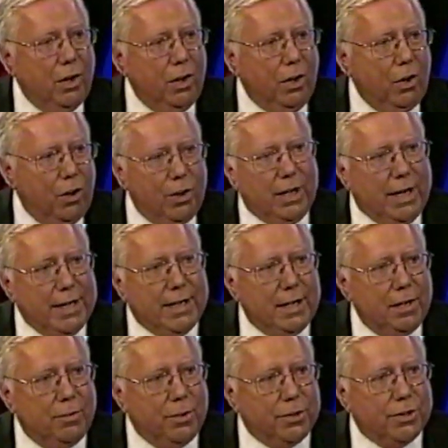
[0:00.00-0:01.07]
whole
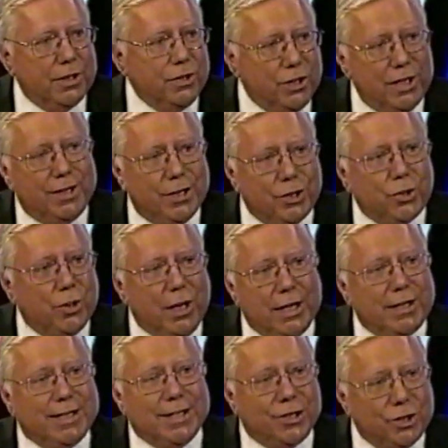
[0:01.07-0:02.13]
idea was that Jesus
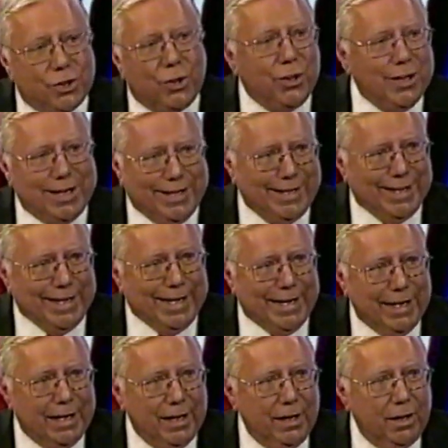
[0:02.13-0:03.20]
Christ historically
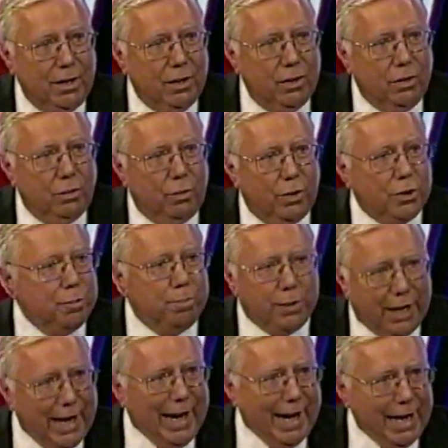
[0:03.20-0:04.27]
was
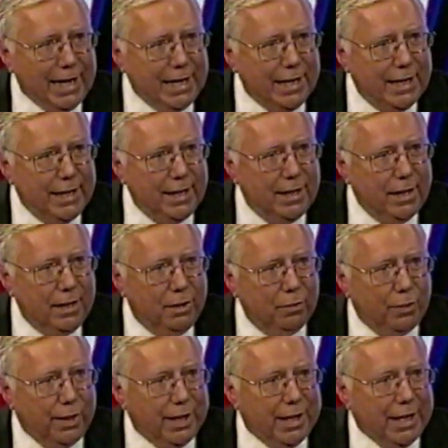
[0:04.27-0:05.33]
black,
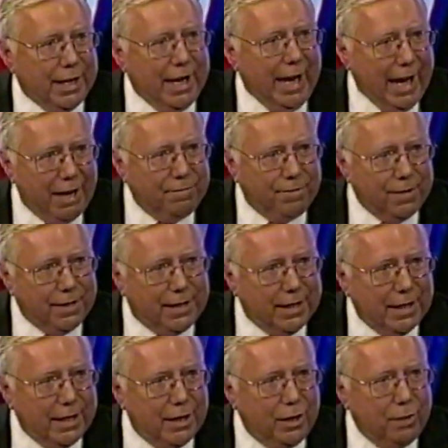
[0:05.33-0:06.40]
really an
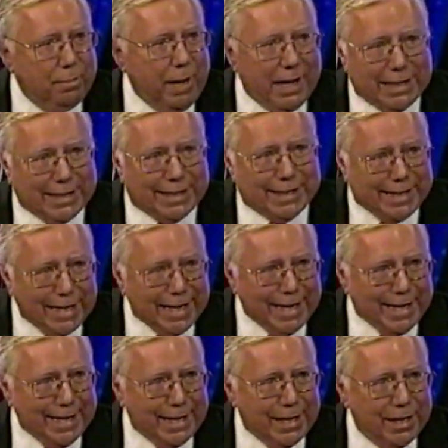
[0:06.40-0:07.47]
African
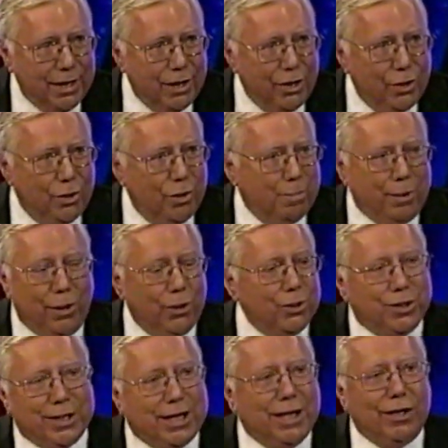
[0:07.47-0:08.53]
Palestinian who
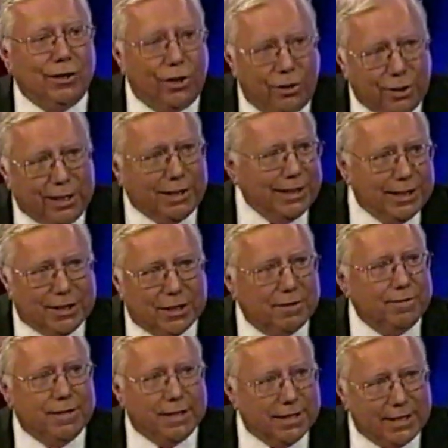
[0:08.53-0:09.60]
opposed the colonialists
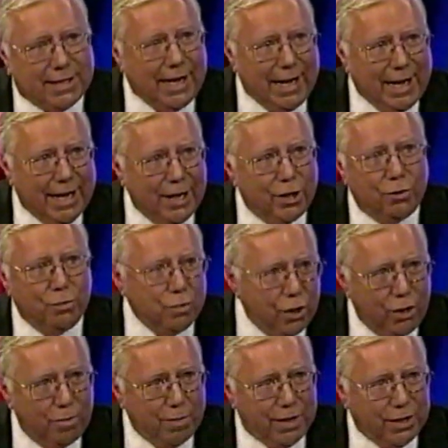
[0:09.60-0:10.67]
of his day, the
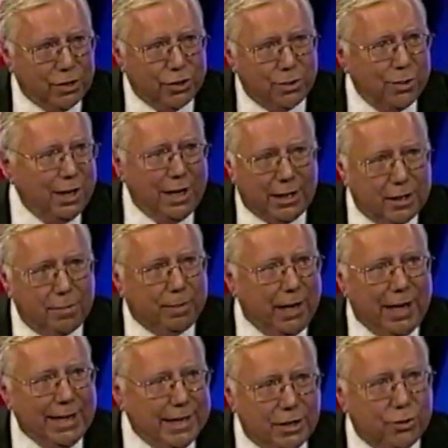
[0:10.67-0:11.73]
Romans, who were
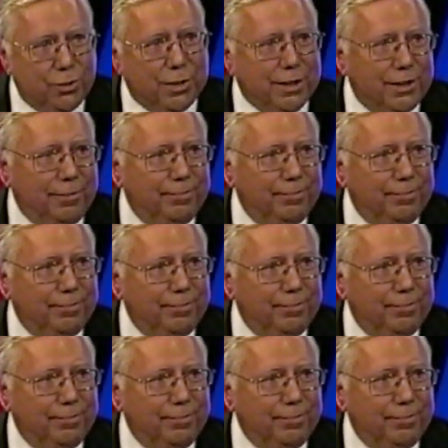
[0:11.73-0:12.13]
occupying Israel.